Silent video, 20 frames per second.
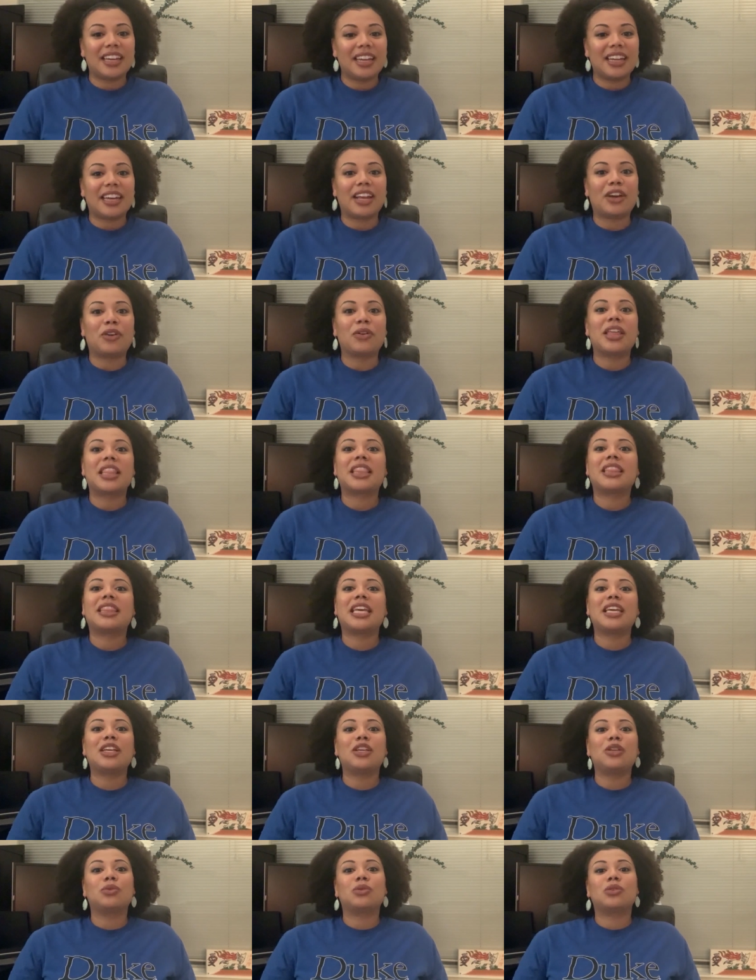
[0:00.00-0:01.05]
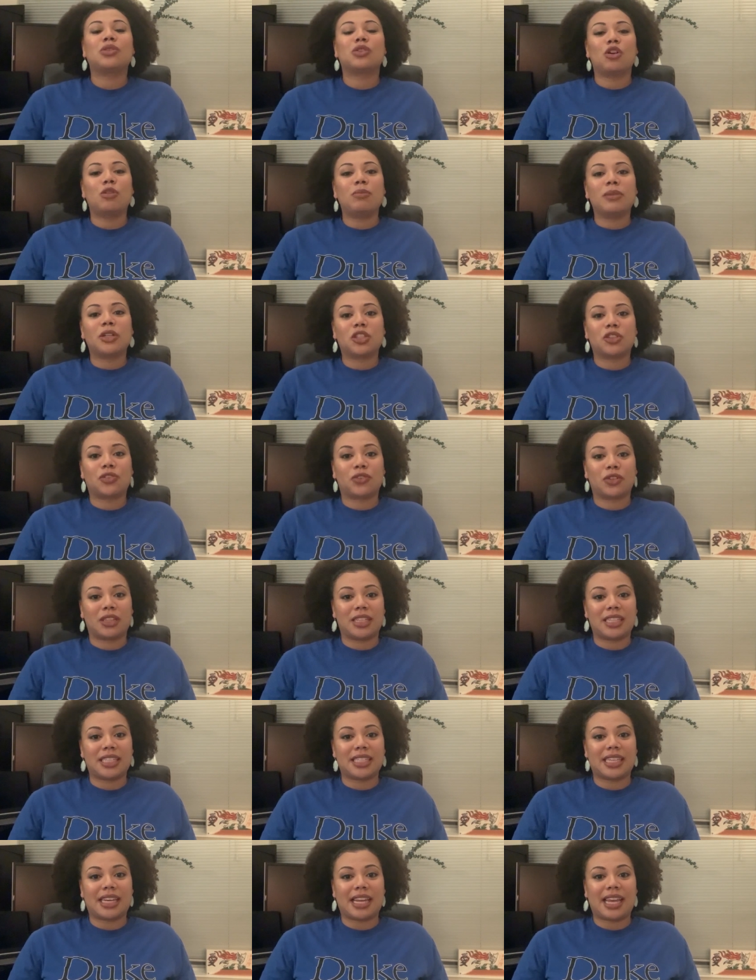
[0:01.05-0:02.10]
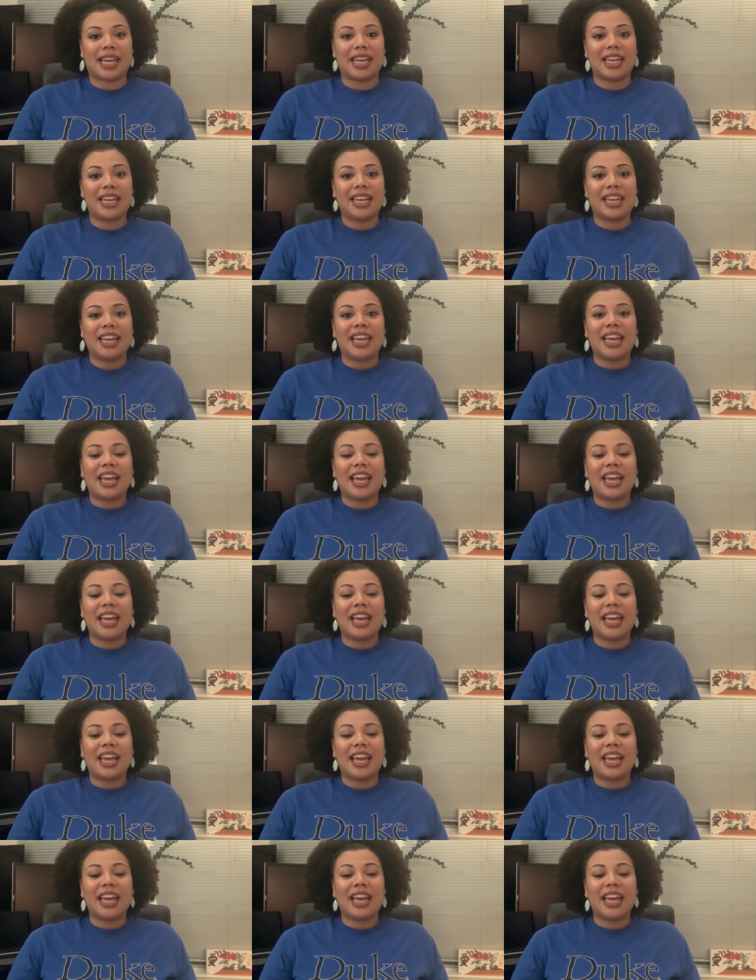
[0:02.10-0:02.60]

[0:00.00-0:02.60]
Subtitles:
Now, thank you so much for listening,